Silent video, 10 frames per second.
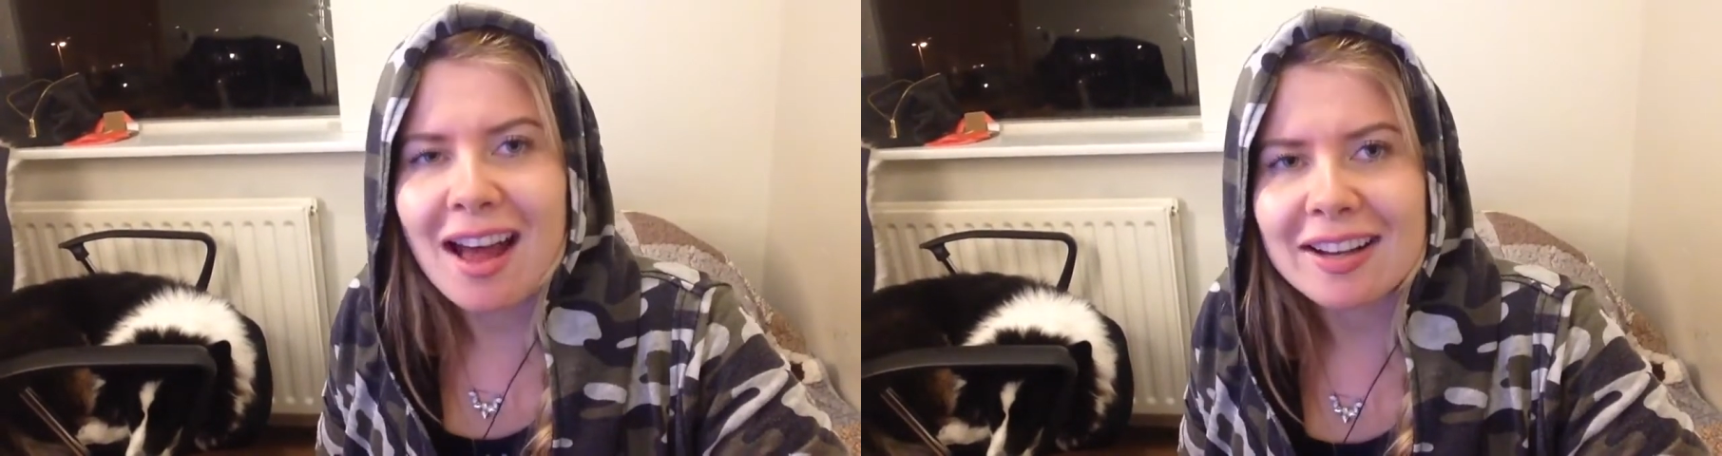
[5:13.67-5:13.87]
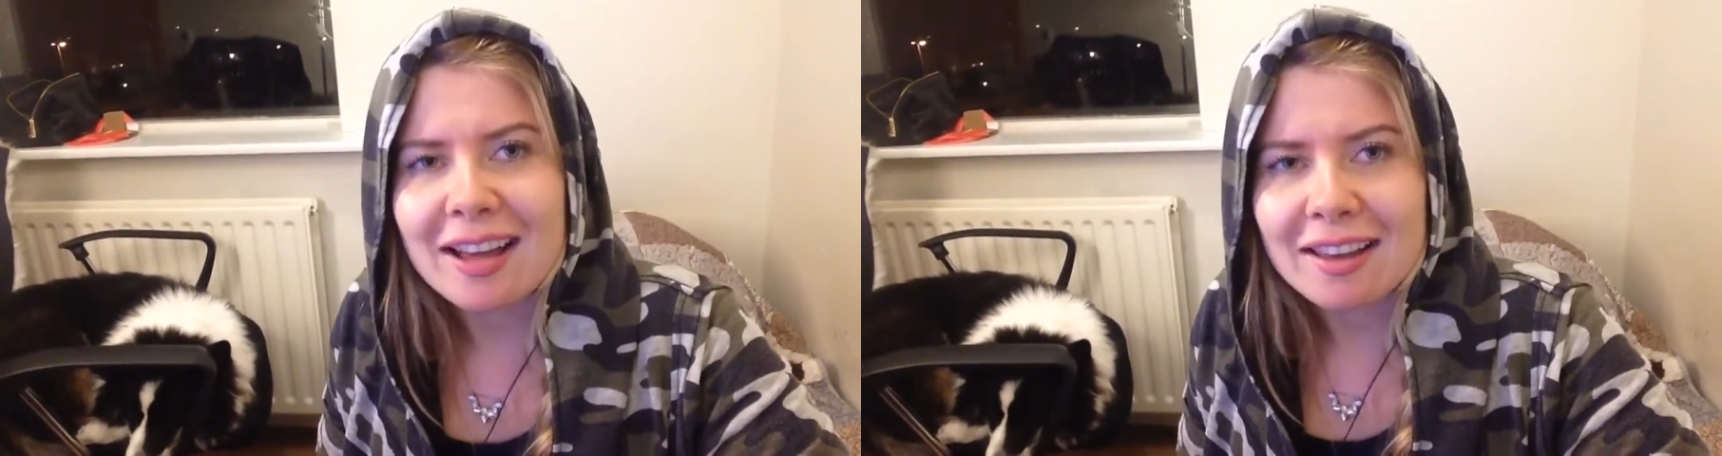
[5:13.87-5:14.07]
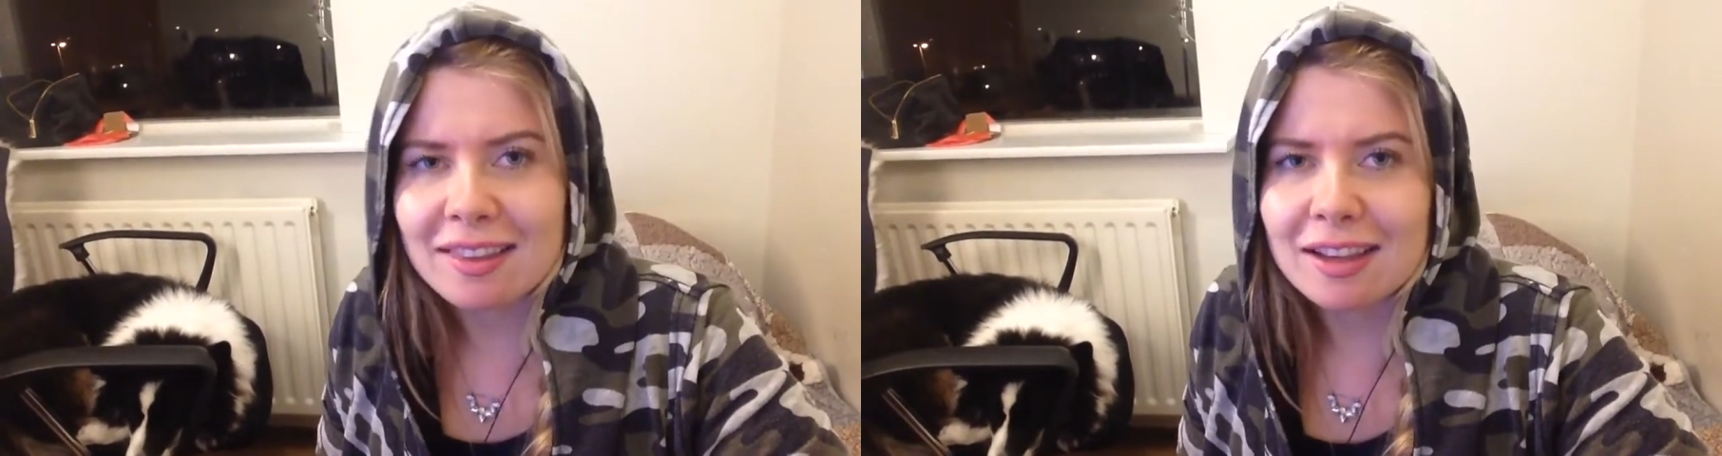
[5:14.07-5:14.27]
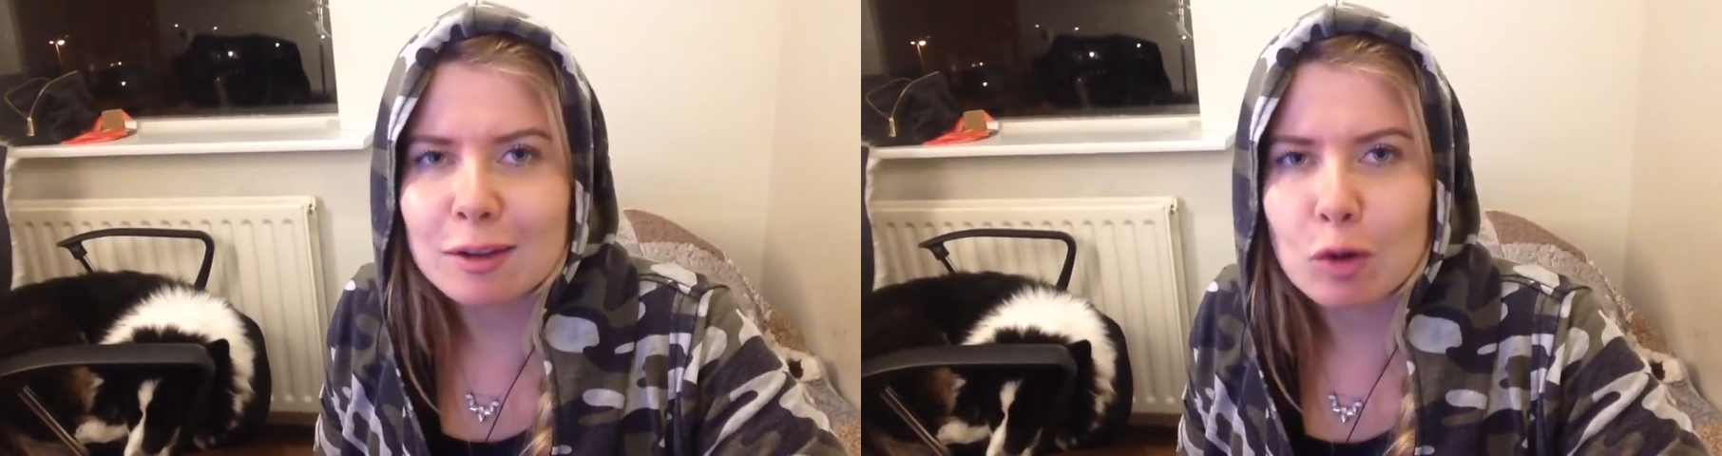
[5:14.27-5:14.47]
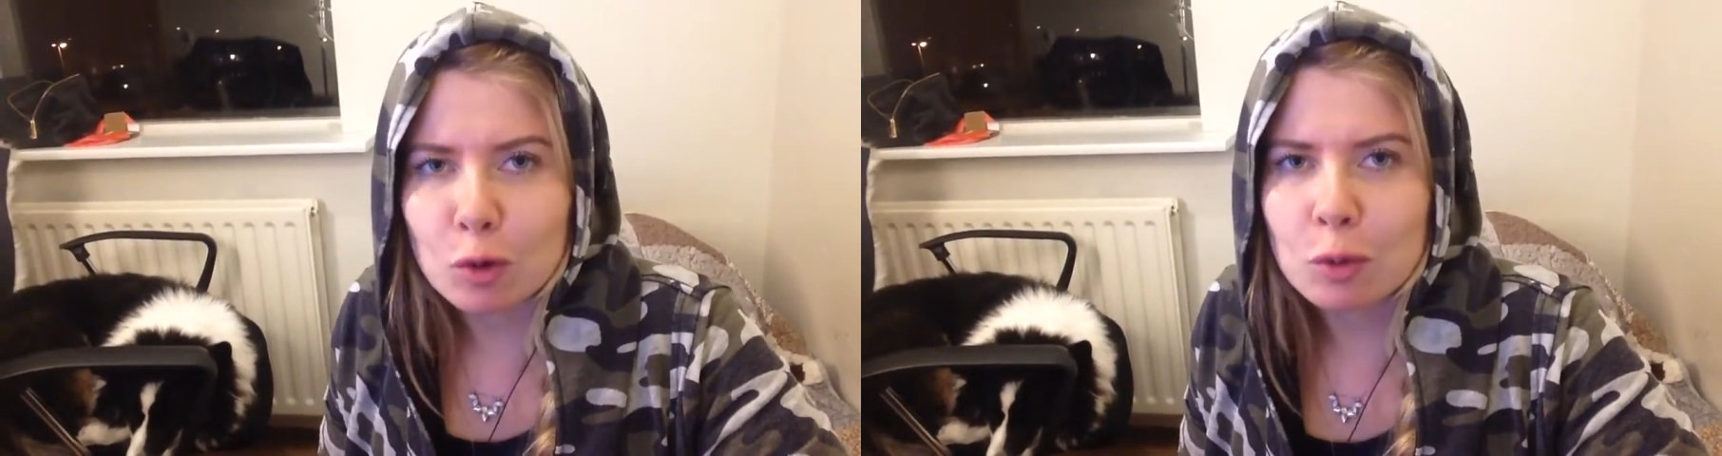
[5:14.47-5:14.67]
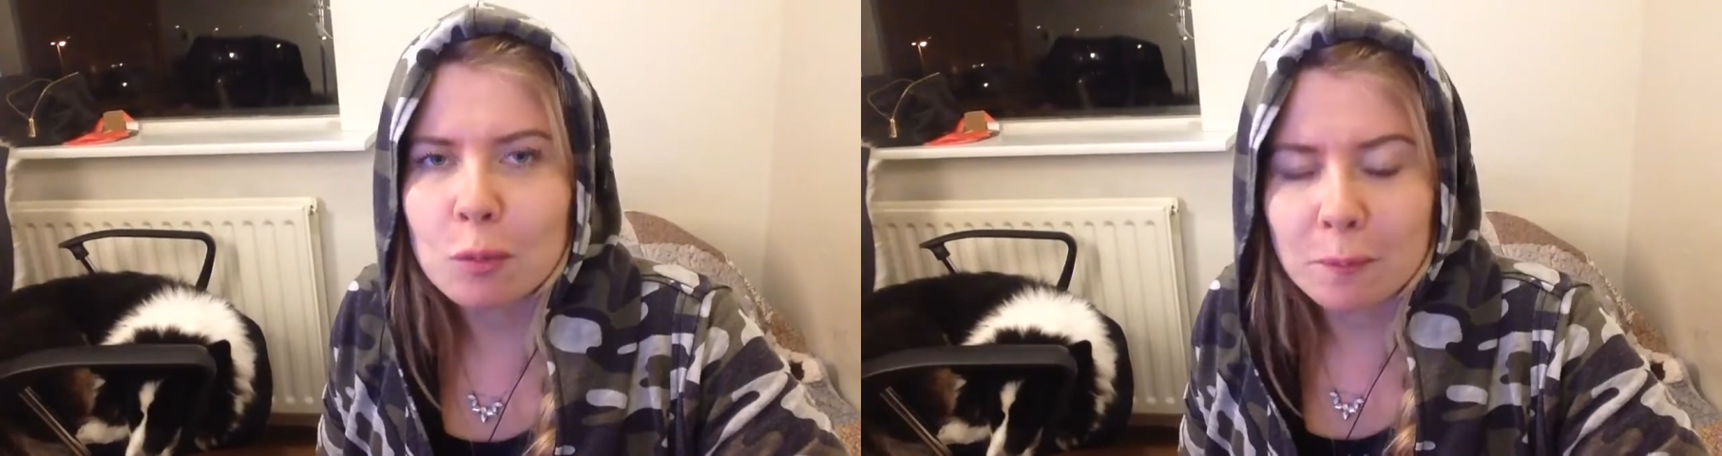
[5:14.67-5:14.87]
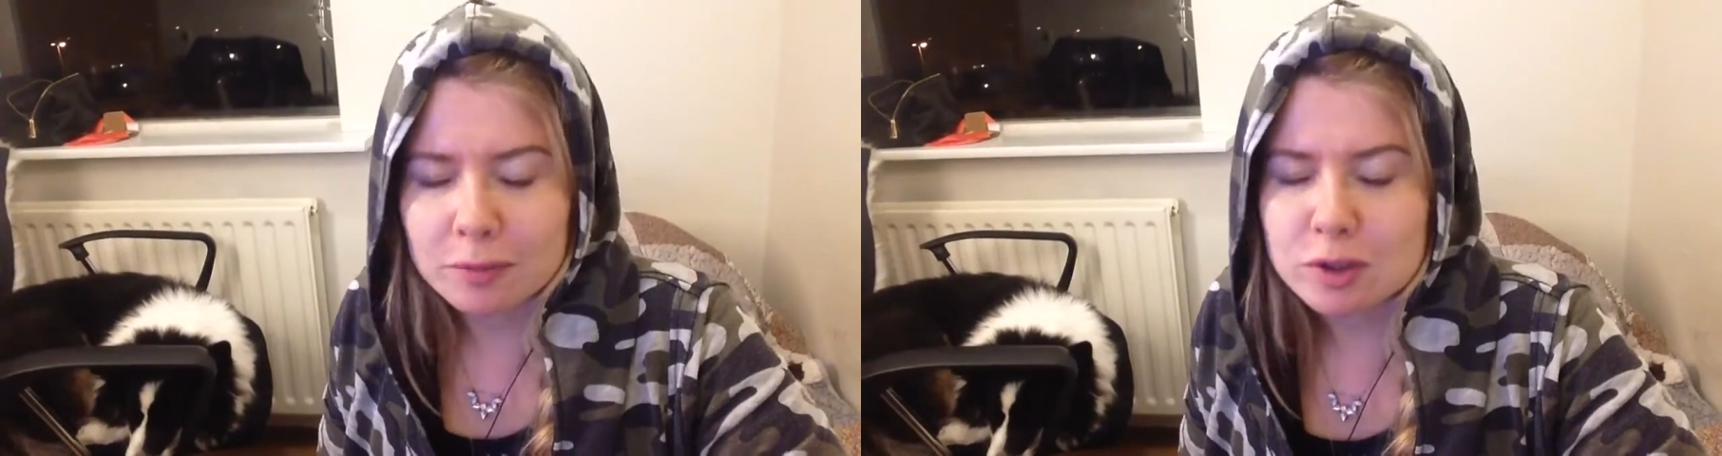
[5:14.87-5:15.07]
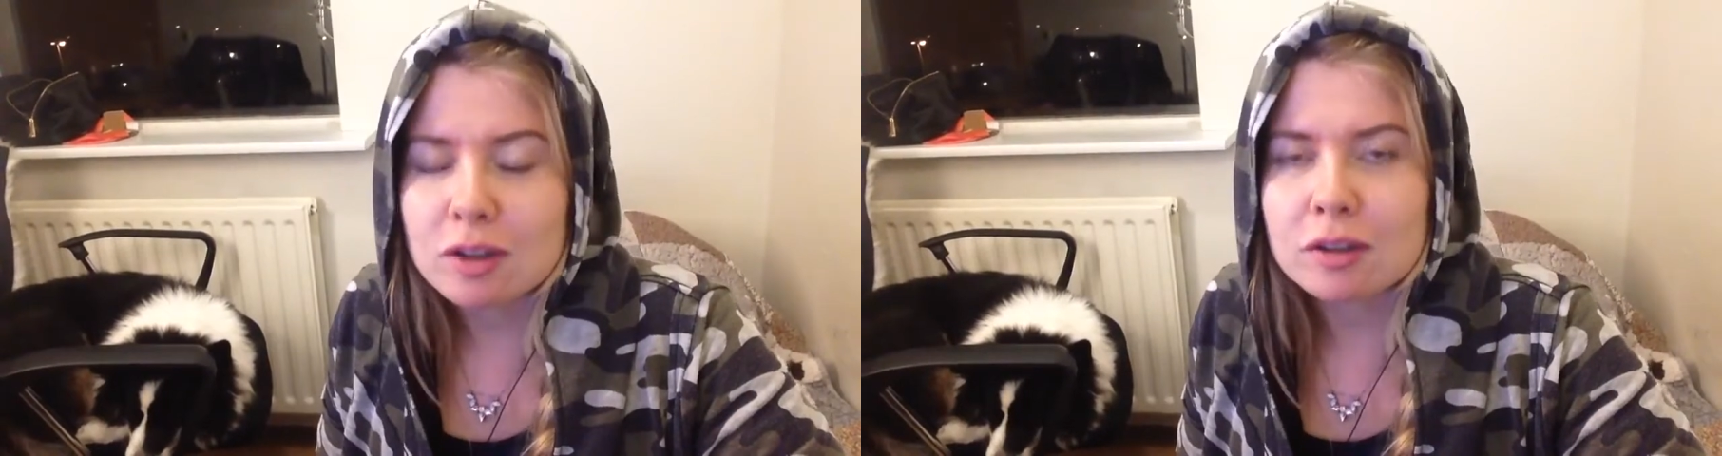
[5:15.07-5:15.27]
And I think you
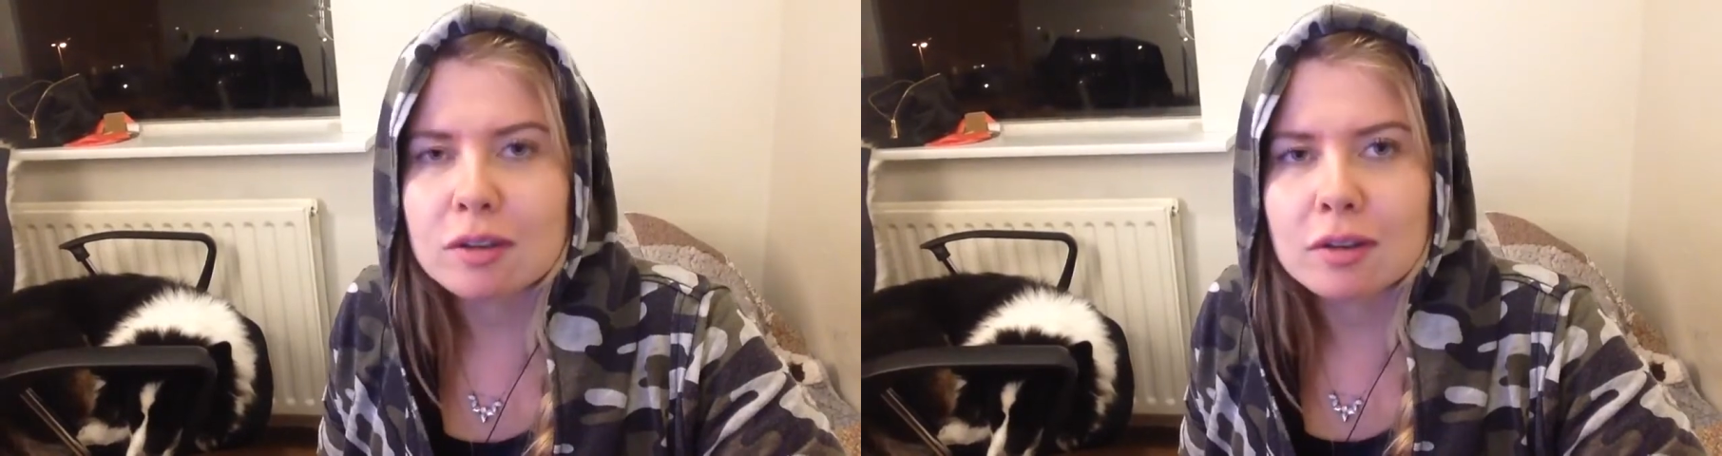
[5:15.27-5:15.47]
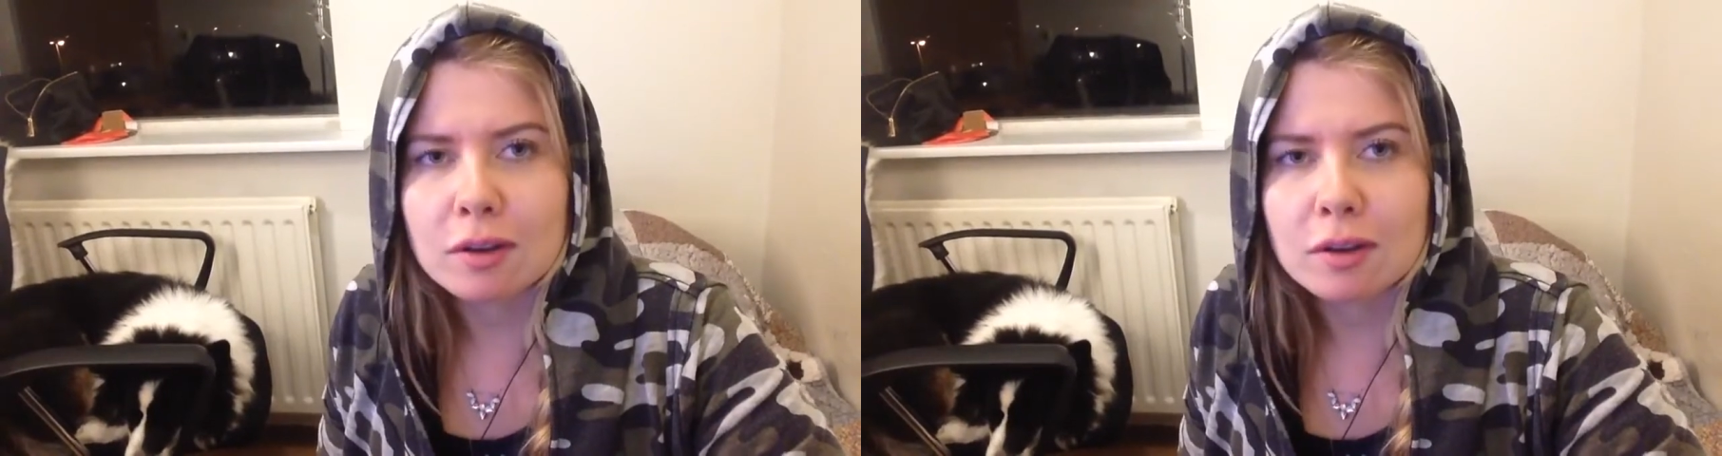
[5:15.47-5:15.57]
should